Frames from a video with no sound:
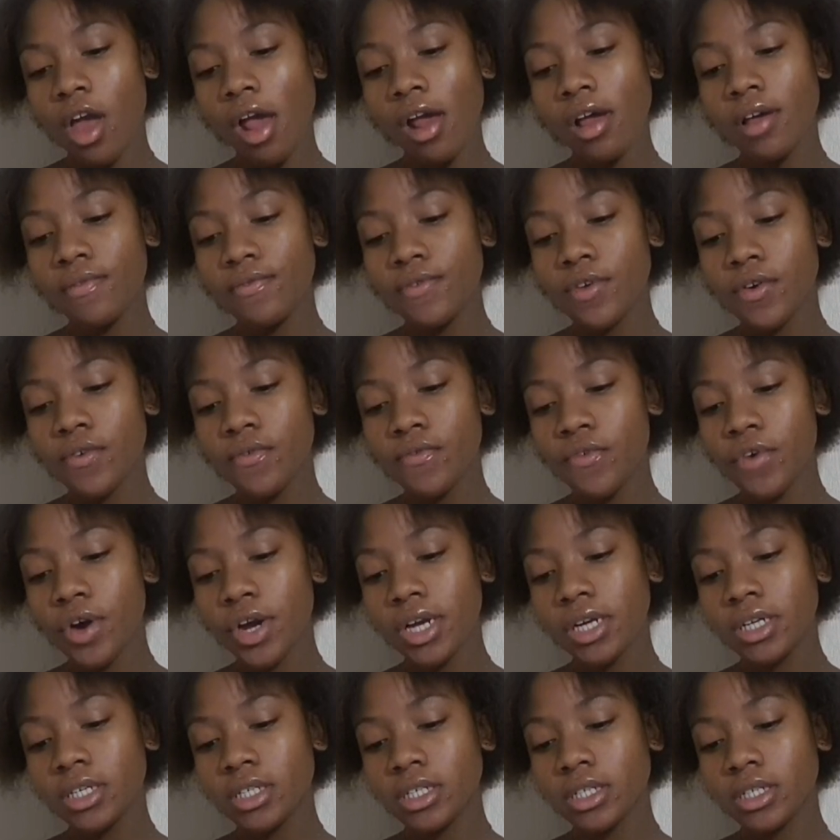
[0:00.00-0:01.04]
if your
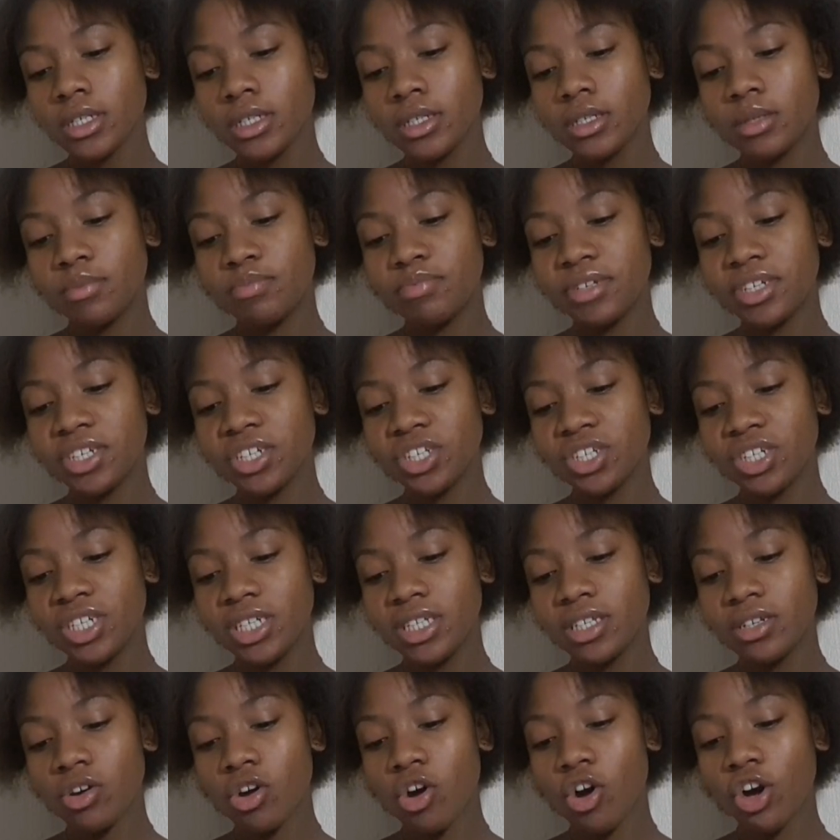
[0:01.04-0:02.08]
friend is being
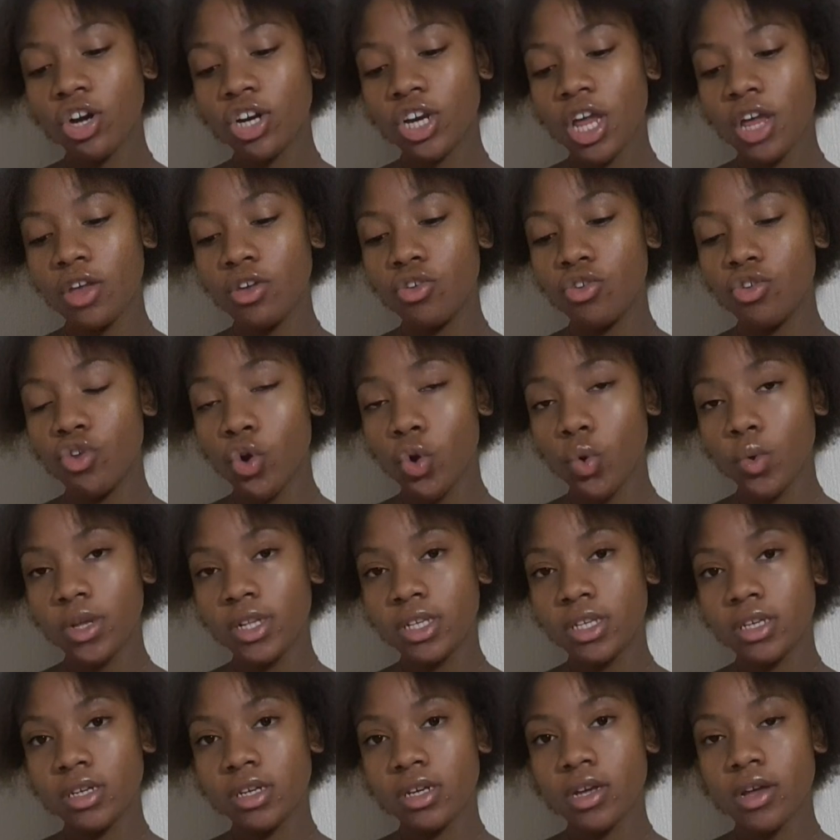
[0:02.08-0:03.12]
cheated on and you know
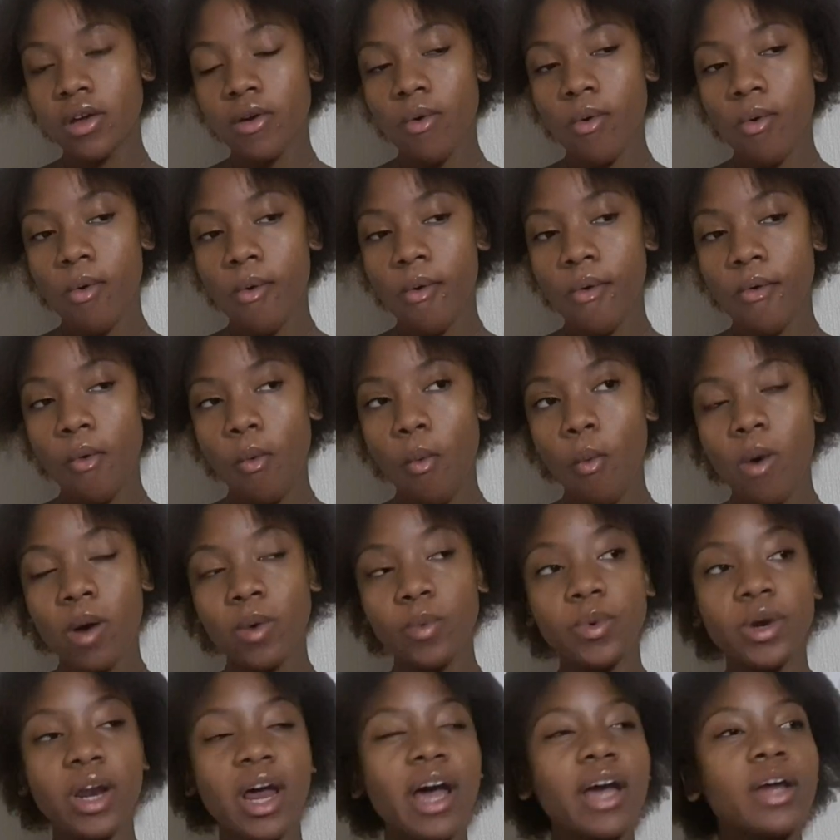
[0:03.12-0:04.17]
it,
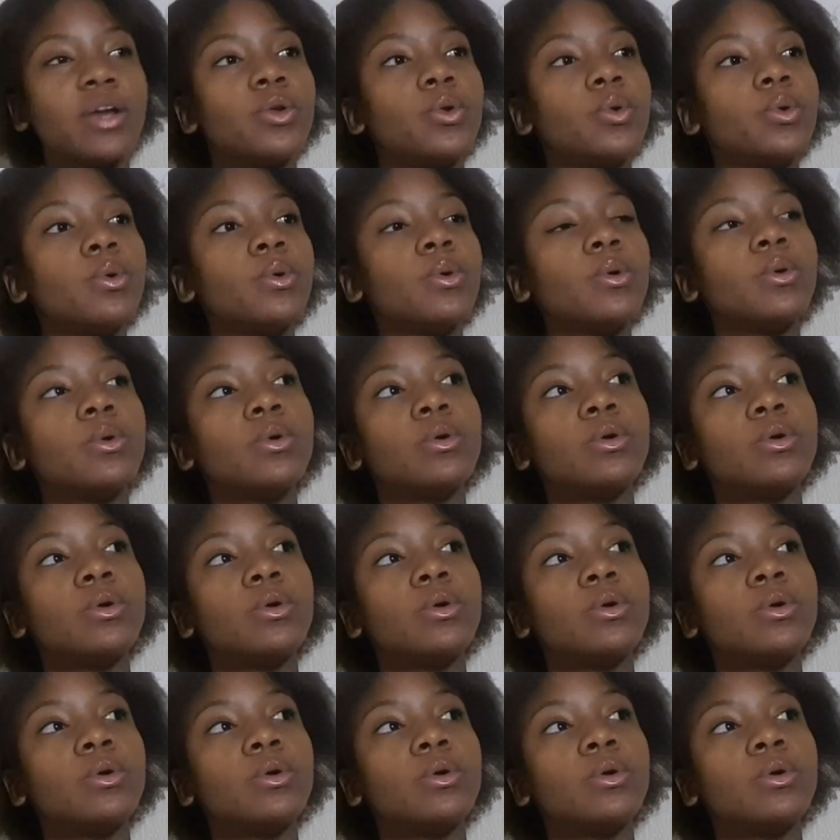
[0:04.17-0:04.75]
what would I do?